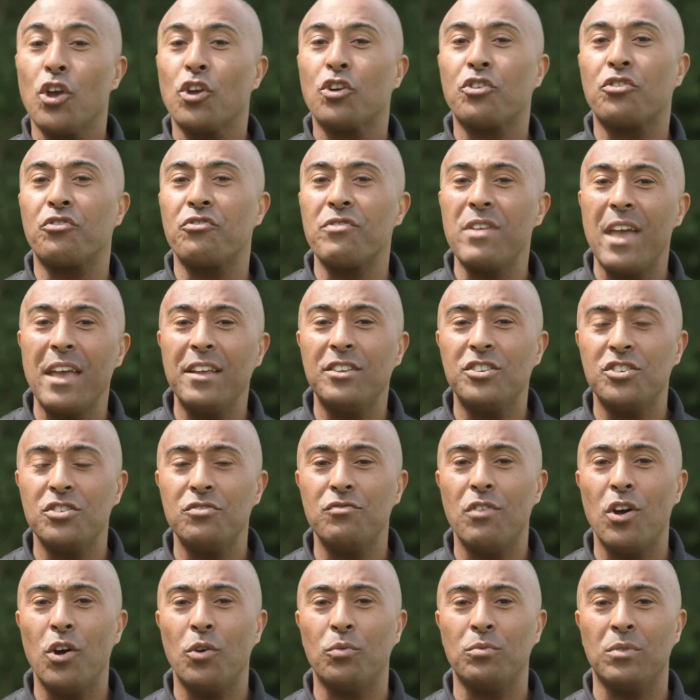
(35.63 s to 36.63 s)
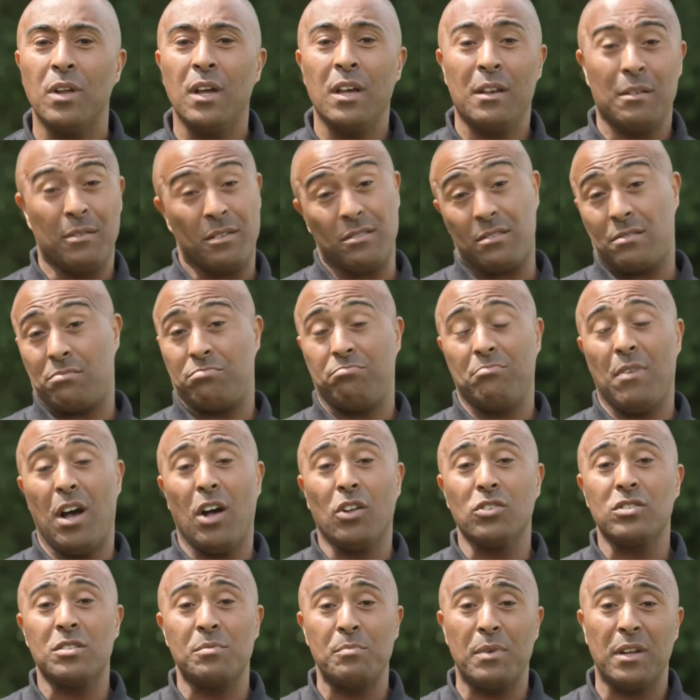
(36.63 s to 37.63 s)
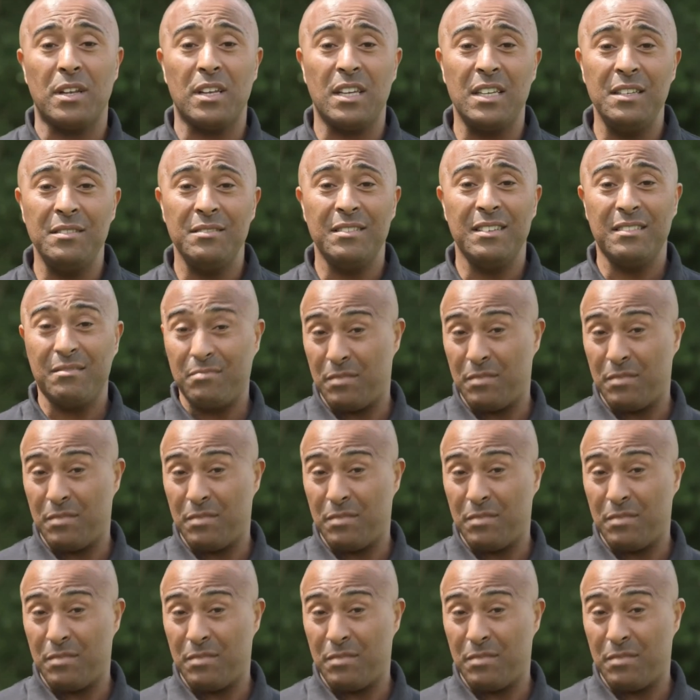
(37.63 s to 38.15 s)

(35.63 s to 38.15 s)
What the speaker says: Create your own, because ultimately,